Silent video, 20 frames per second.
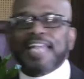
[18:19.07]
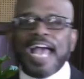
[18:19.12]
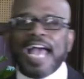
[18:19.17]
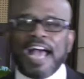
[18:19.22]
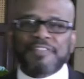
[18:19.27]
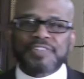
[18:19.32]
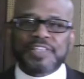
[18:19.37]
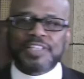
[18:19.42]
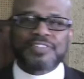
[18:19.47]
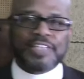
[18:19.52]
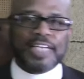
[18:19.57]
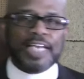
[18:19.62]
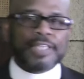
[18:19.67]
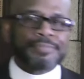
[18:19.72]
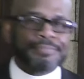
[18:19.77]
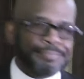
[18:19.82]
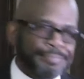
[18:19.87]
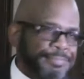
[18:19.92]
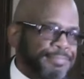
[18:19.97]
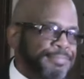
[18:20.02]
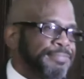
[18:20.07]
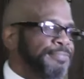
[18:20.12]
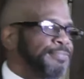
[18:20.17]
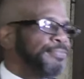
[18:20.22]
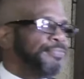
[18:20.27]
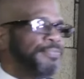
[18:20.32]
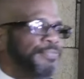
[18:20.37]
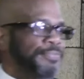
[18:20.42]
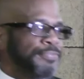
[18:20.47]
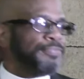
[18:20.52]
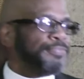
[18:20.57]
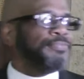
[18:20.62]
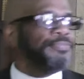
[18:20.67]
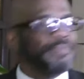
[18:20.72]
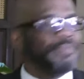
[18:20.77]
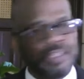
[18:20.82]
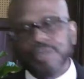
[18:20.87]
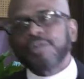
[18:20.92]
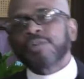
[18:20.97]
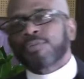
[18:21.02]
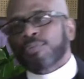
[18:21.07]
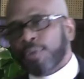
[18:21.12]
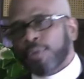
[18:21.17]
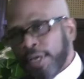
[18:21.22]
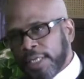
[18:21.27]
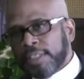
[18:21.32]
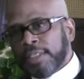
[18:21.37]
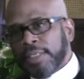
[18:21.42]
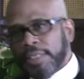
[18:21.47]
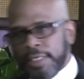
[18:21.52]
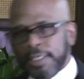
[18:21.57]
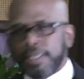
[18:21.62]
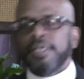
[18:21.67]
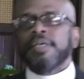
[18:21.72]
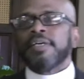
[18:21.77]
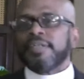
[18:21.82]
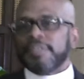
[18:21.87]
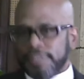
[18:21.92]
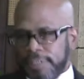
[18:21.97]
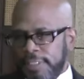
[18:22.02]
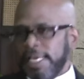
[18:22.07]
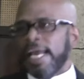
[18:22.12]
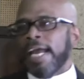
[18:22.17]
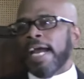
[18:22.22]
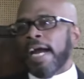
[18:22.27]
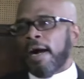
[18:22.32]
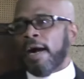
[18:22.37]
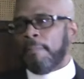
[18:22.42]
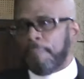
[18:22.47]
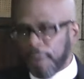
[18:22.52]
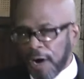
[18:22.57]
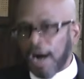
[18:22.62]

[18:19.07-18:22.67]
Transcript: laugh that says, mm hmm, really, yeah,